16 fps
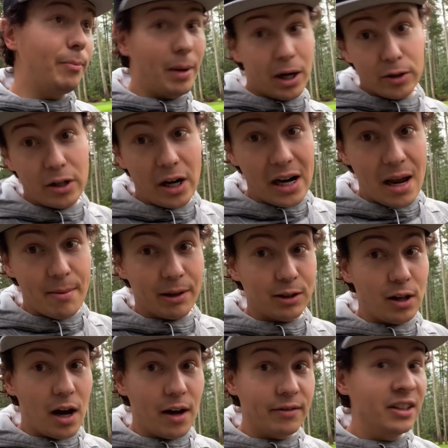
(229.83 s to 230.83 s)
better dynamic
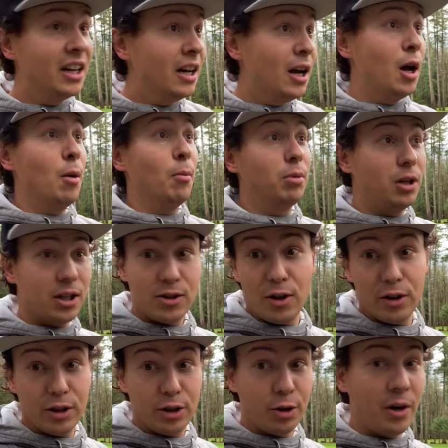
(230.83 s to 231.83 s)
loft, plus
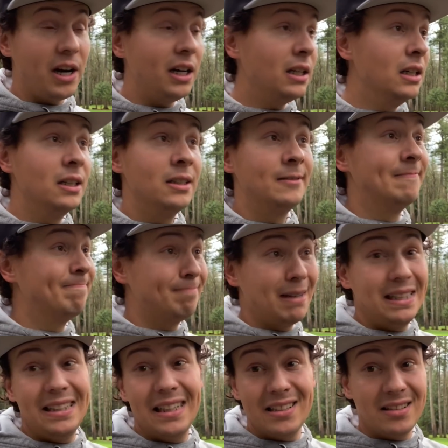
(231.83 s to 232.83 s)
all the training,
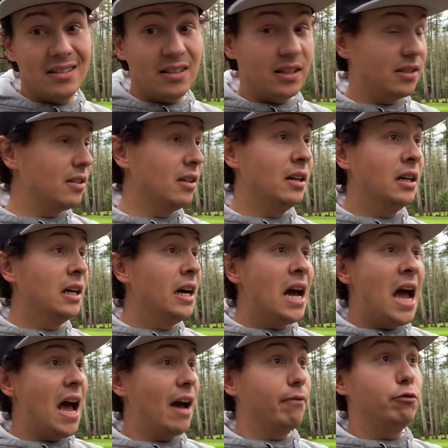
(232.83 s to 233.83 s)
my distances
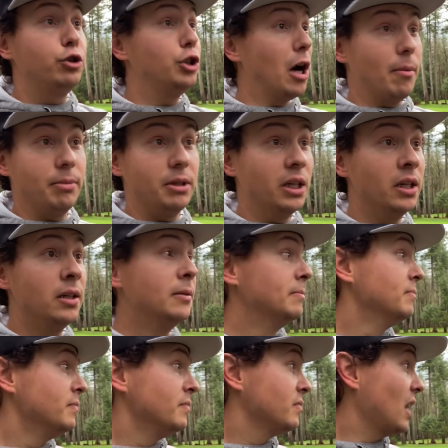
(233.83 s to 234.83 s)
have jumped.
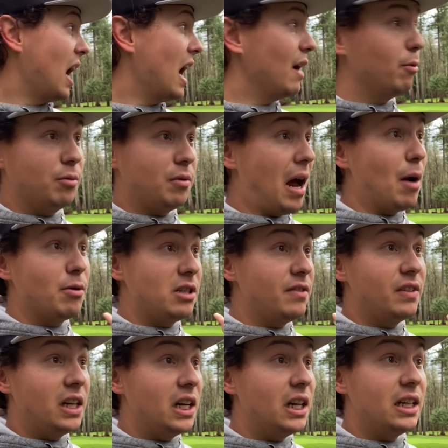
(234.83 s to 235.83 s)
I wasn't
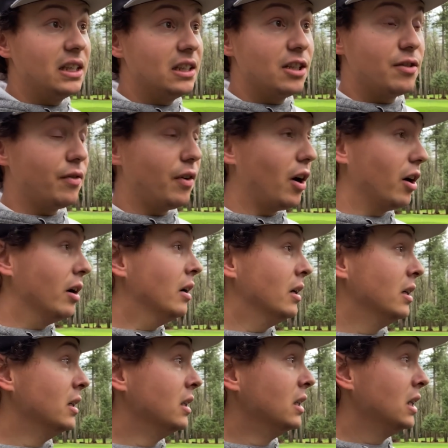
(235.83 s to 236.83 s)
even hitting it this far
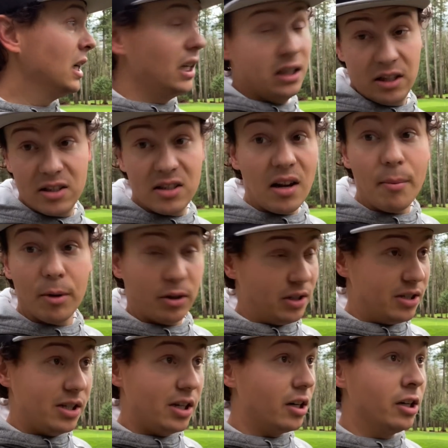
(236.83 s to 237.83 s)
in the summer
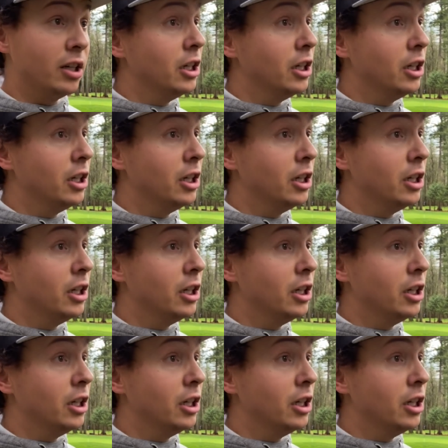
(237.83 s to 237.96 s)
this year.